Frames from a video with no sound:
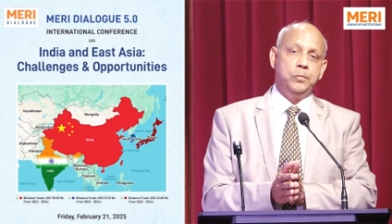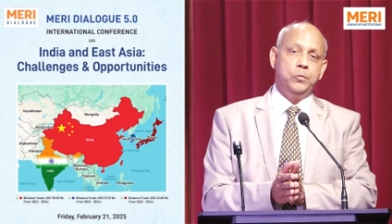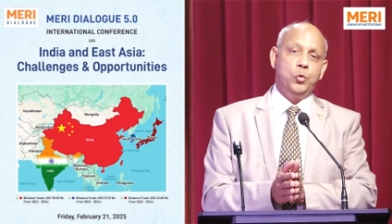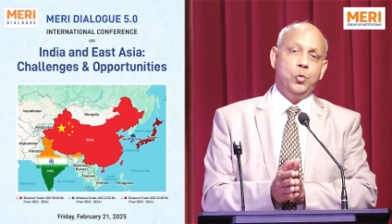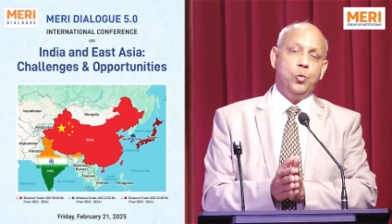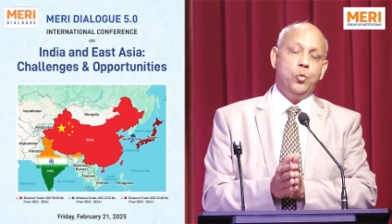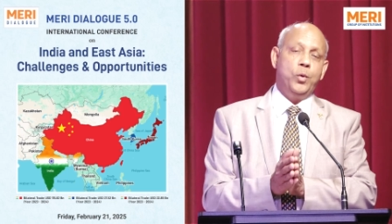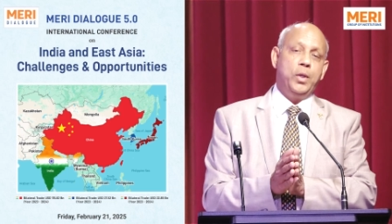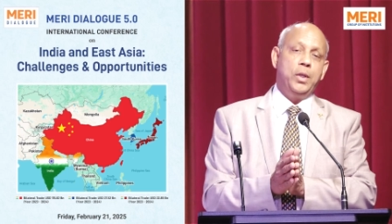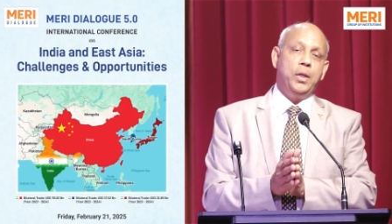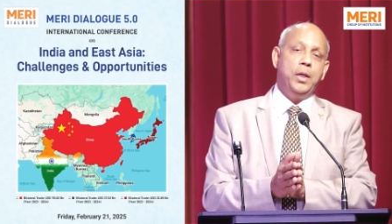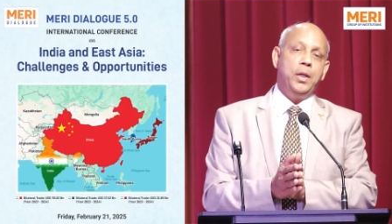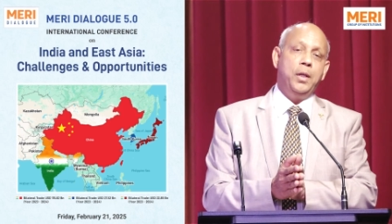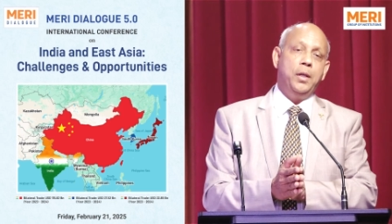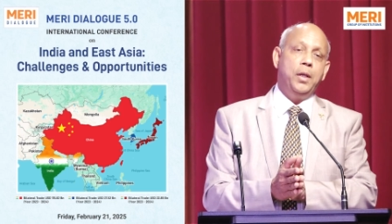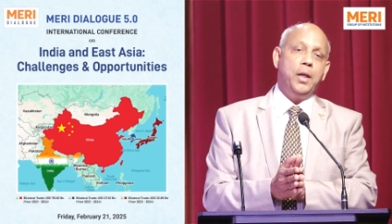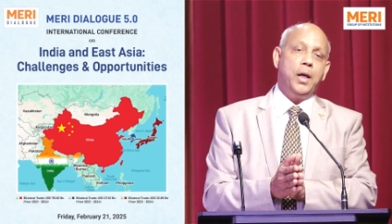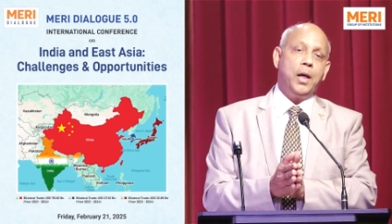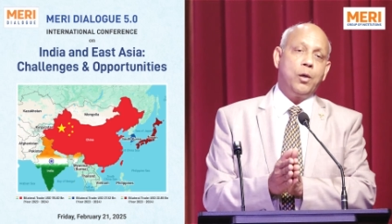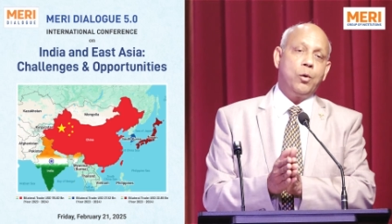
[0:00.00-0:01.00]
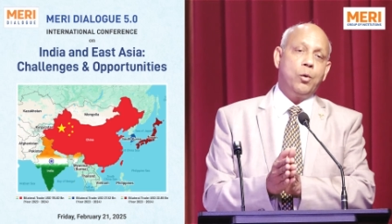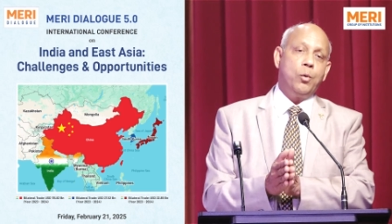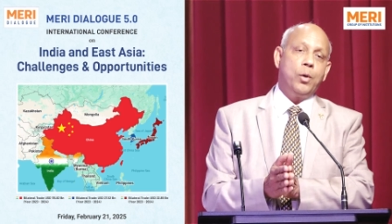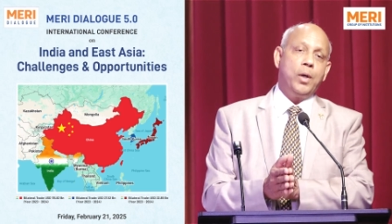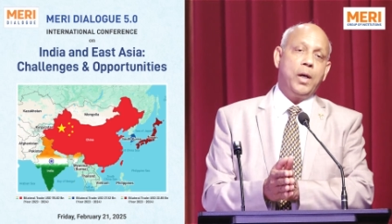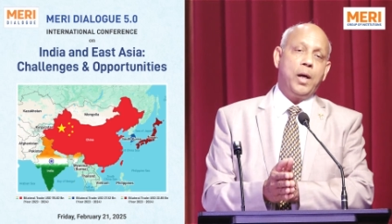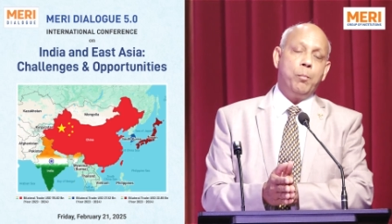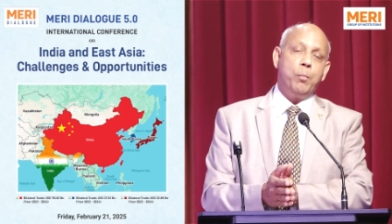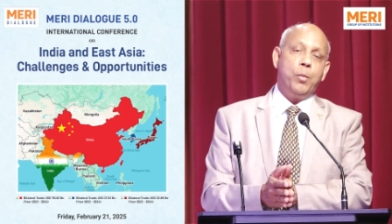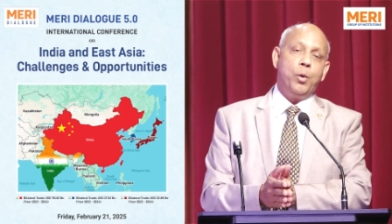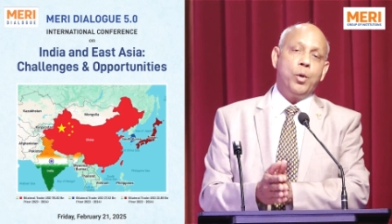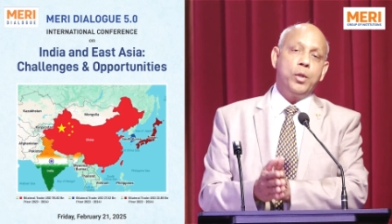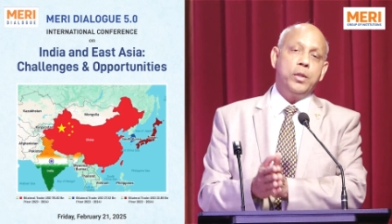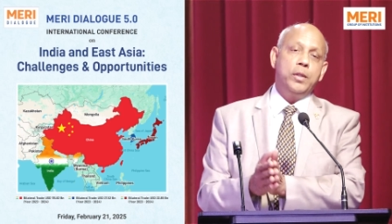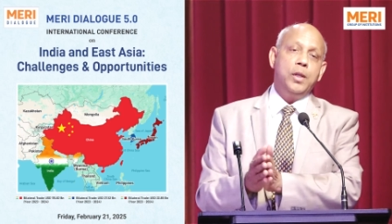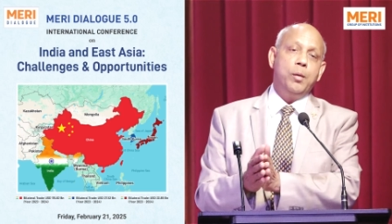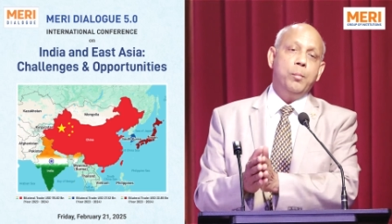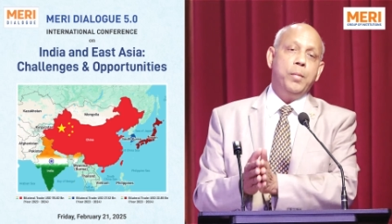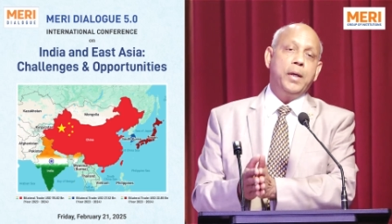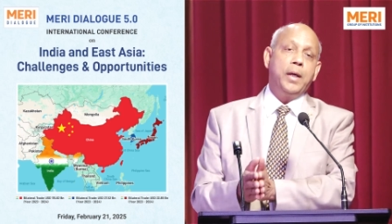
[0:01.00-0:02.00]
when India, Korea, both
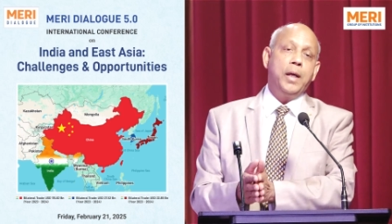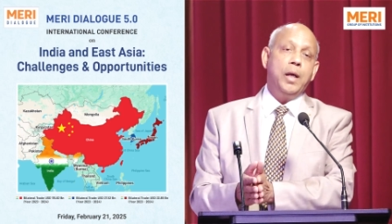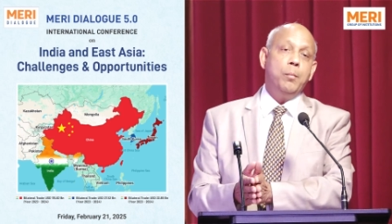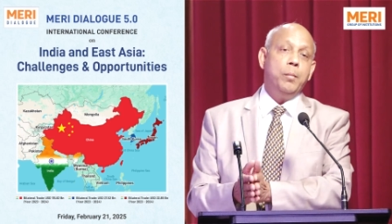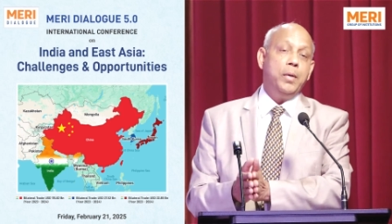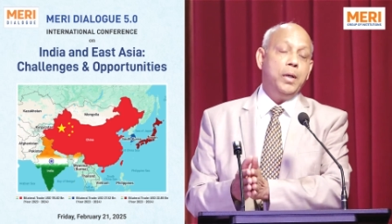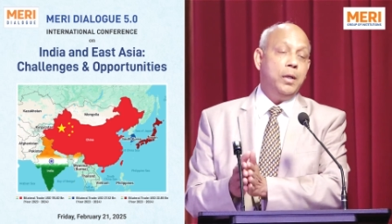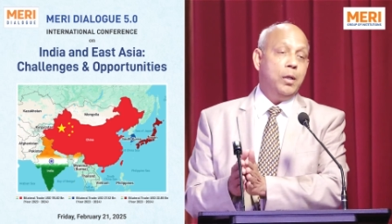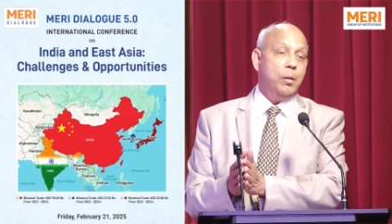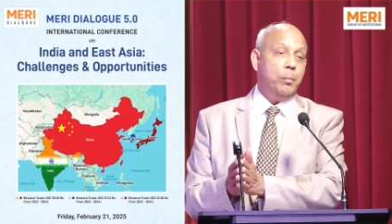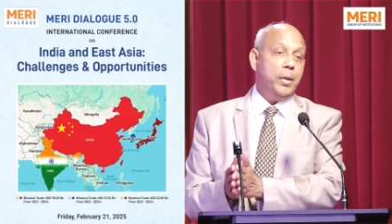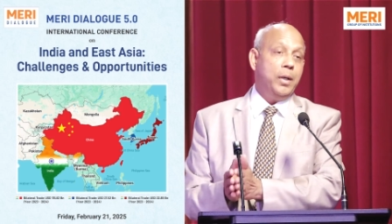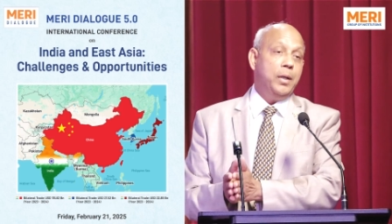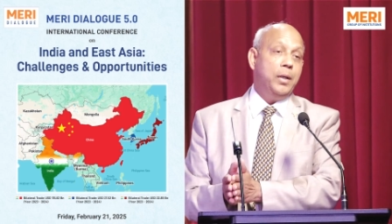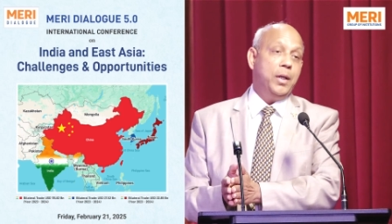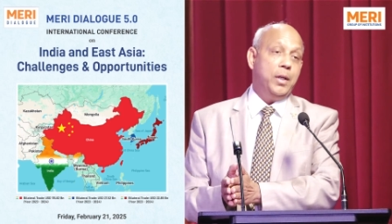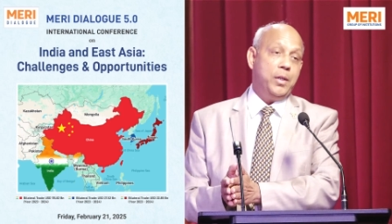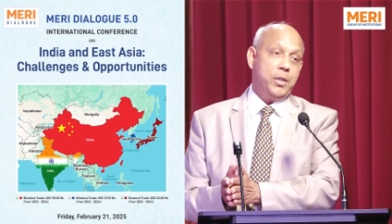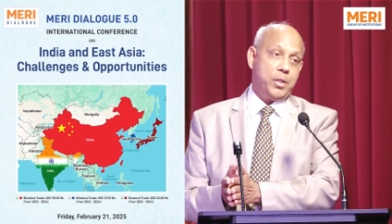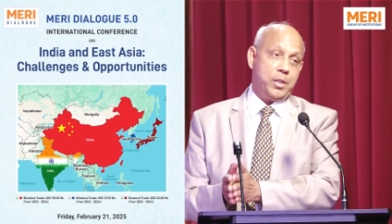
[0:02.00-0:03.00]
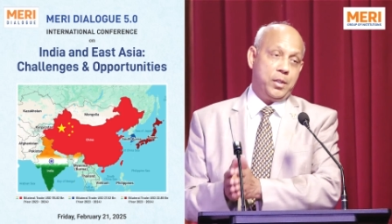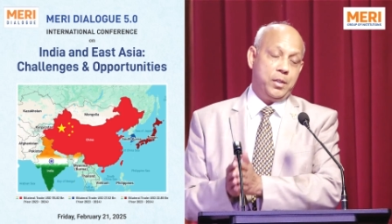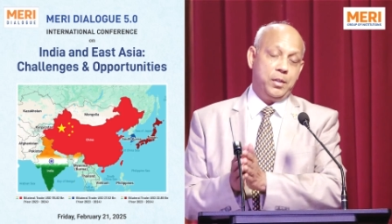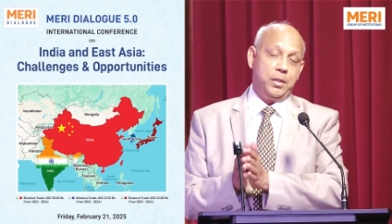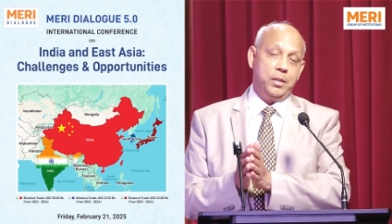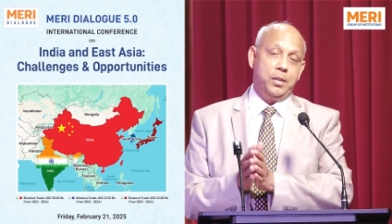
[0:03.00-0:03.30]
they became independent.